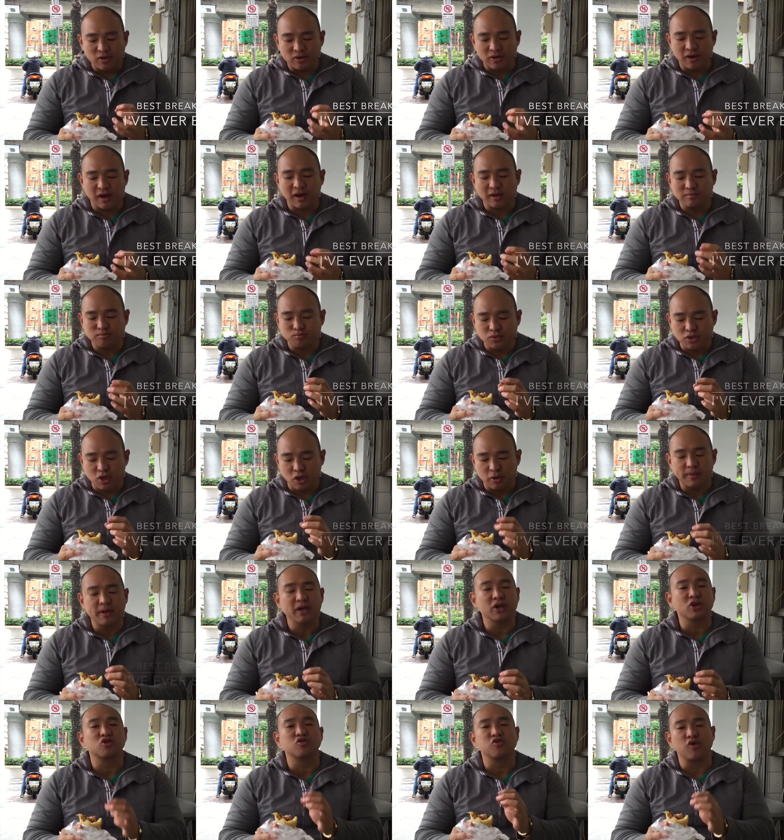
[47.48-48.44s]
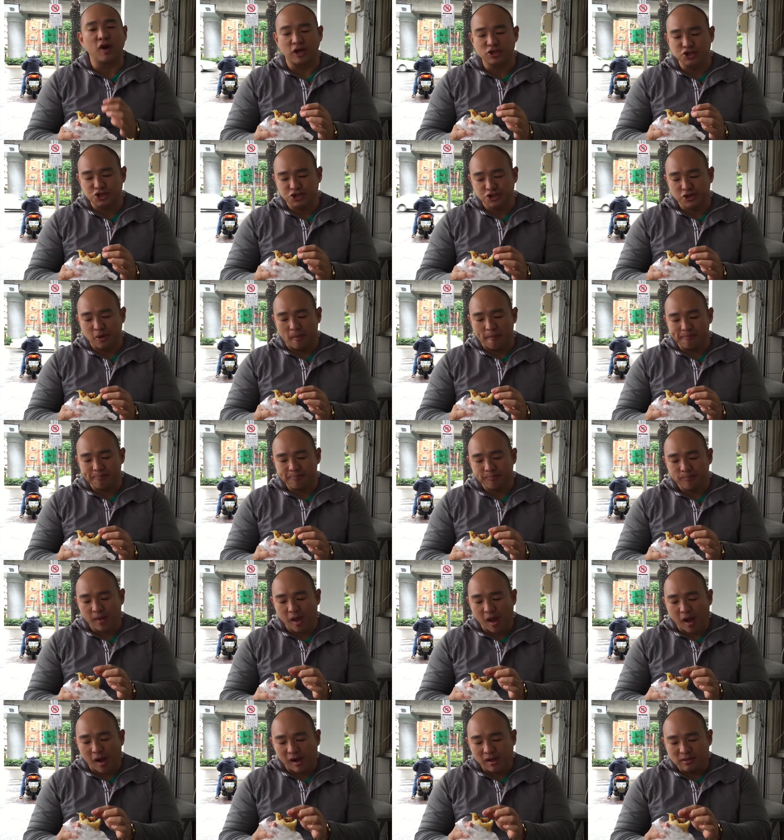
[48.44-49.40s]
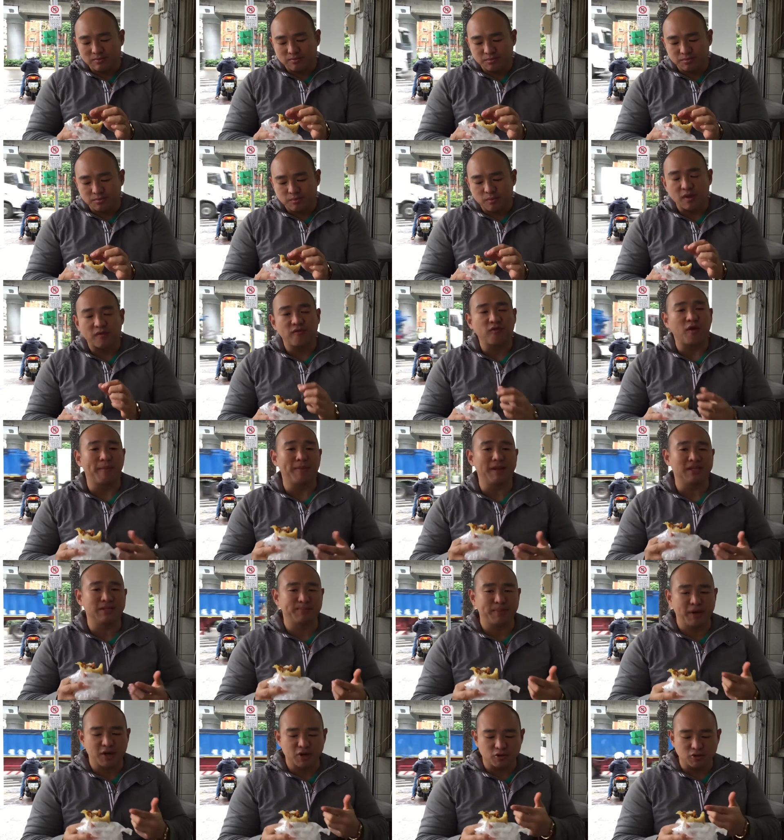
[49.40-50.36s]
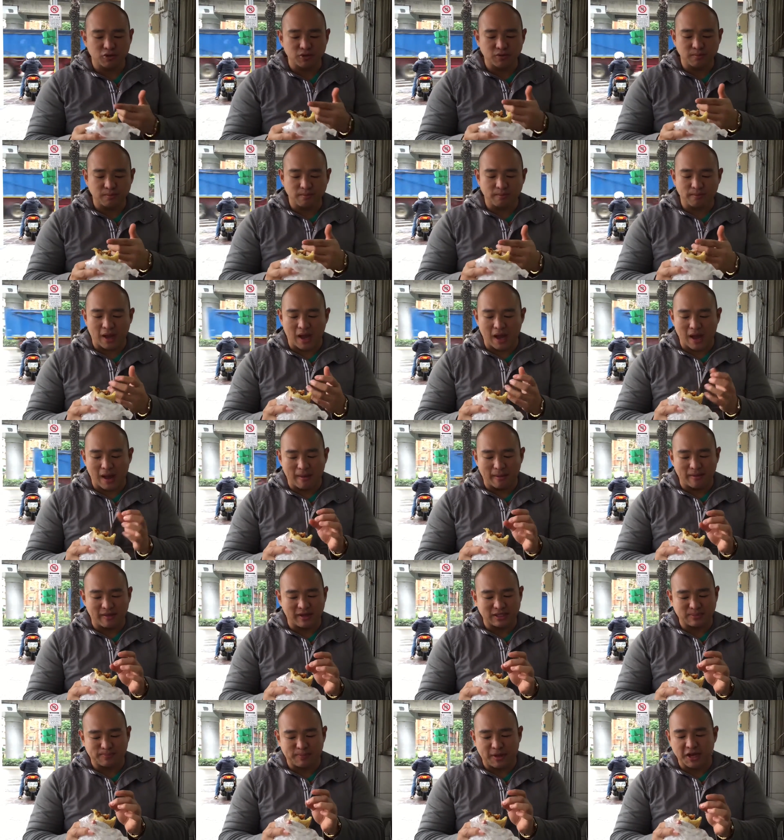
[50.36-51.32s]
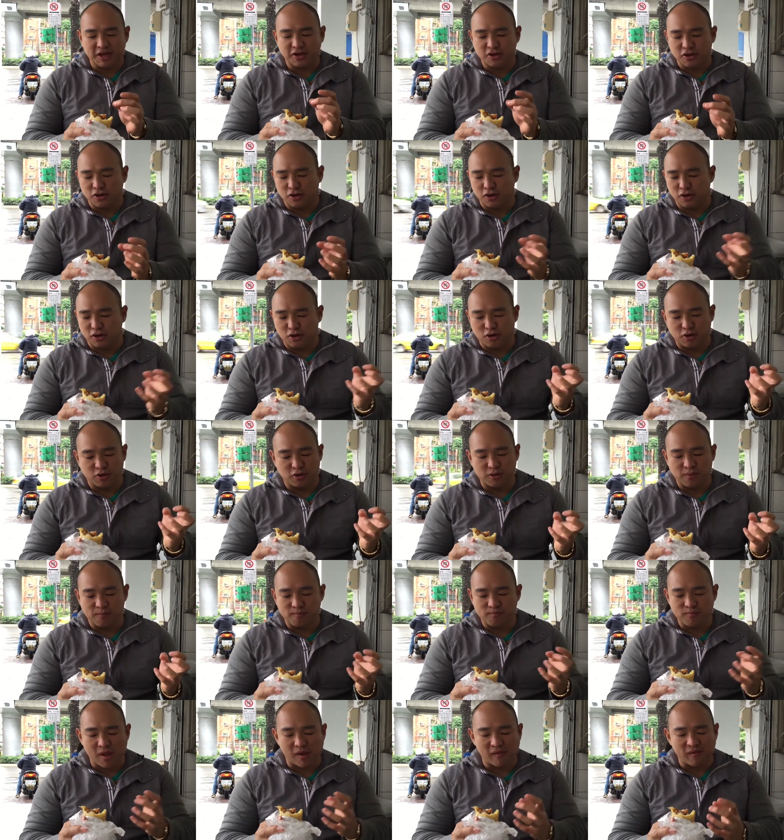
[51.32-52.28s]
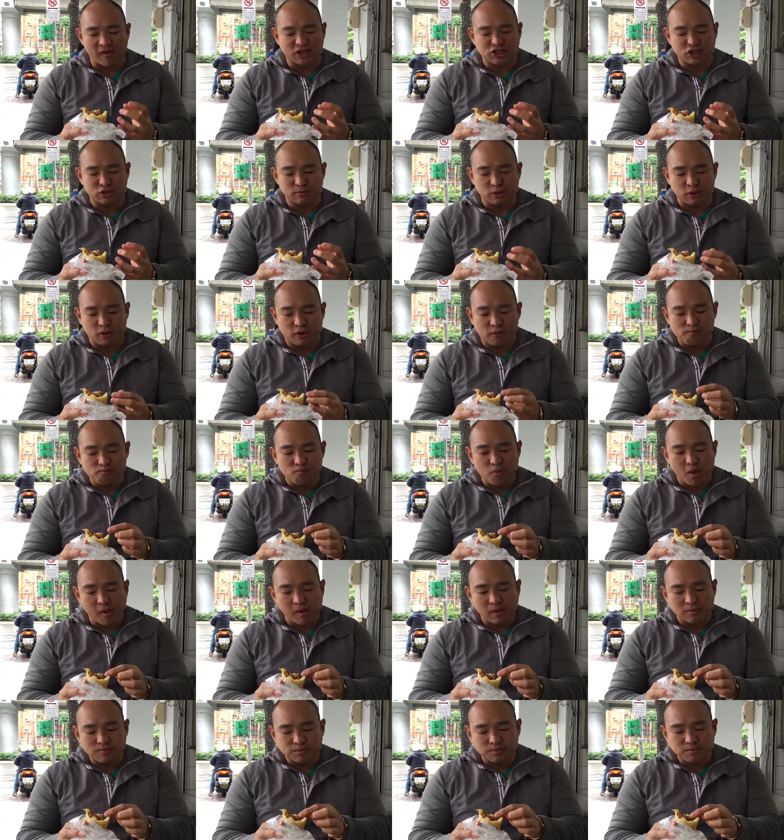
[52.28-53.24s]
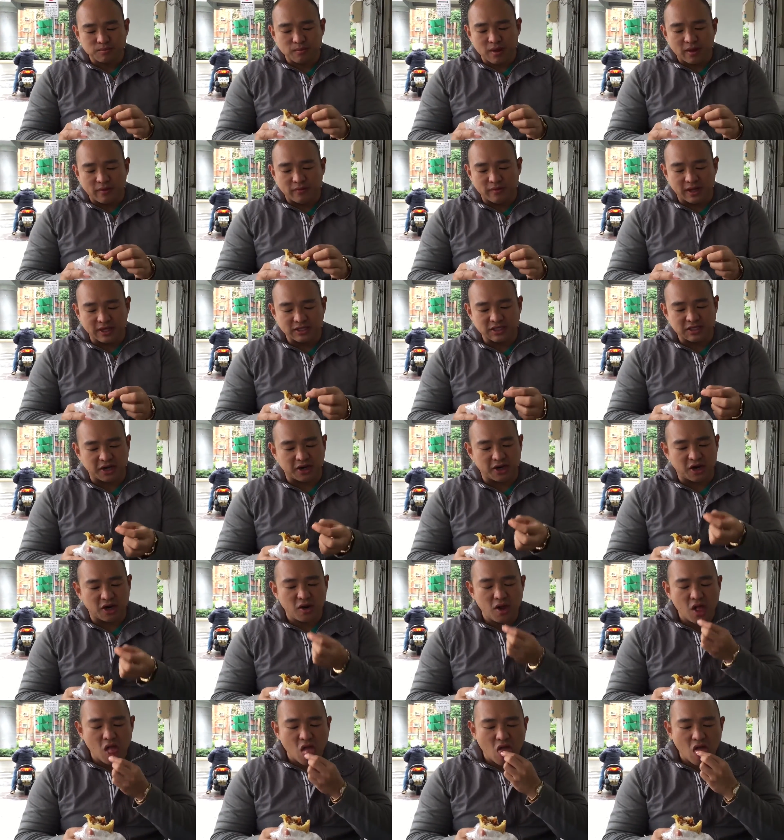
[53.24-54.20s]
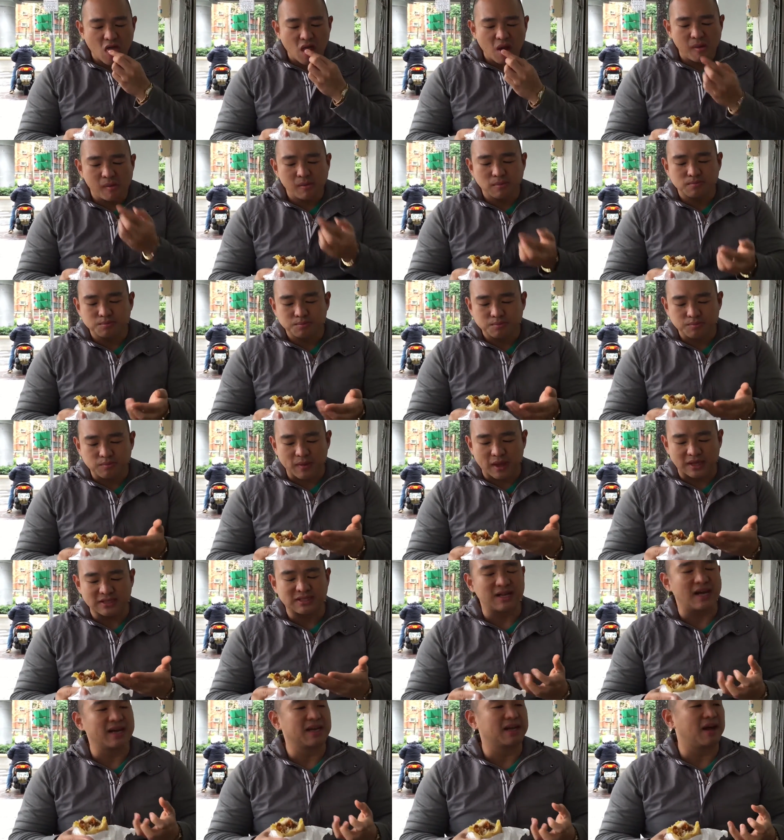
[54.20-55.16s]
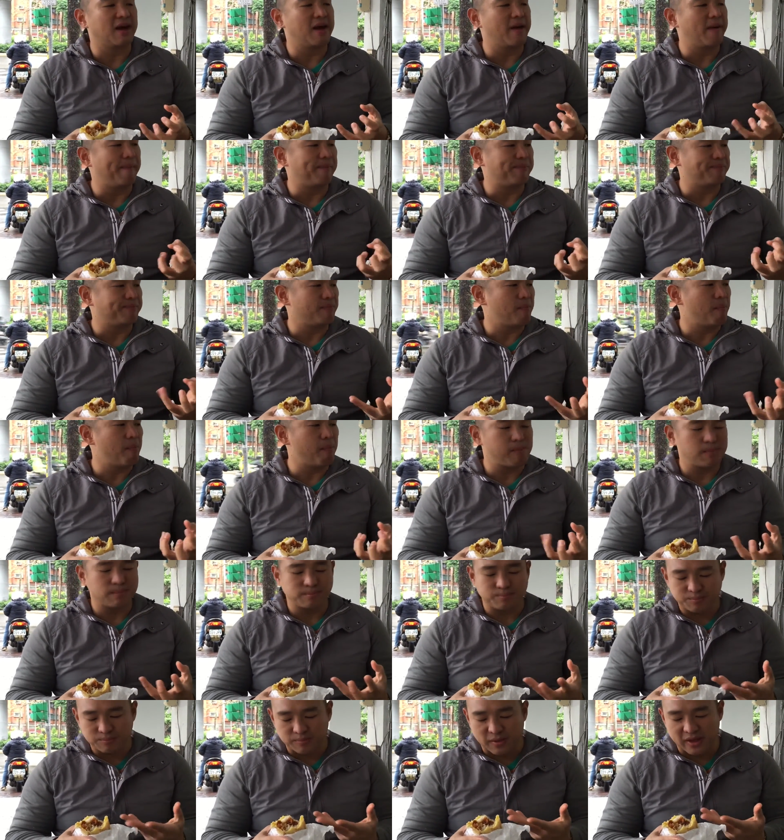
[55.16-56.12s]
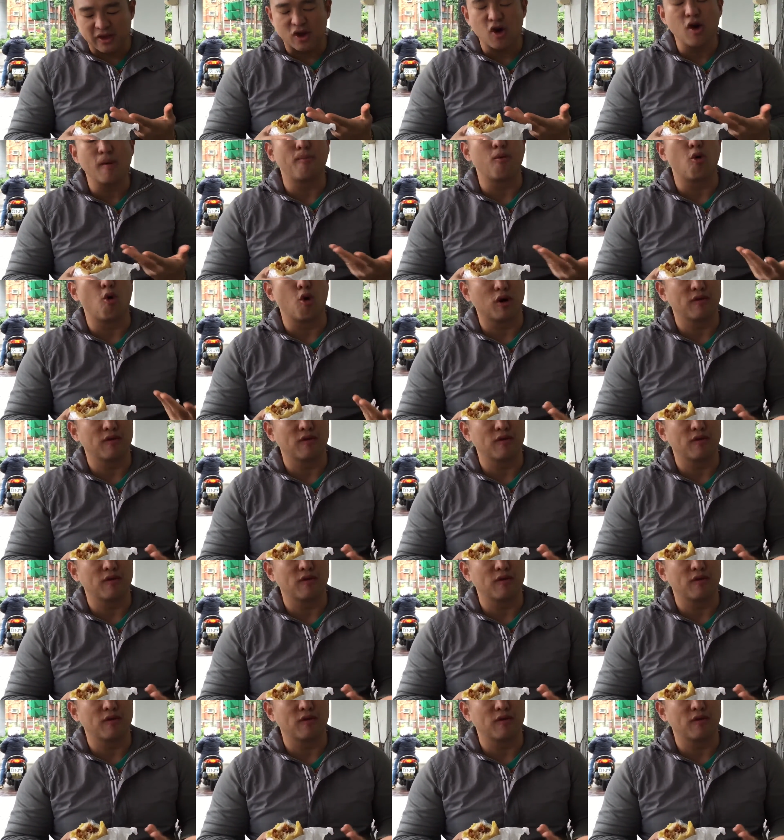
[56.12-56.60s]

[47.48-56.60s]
You get a little bit of crunch from this pickled vegetable. This here is like they call it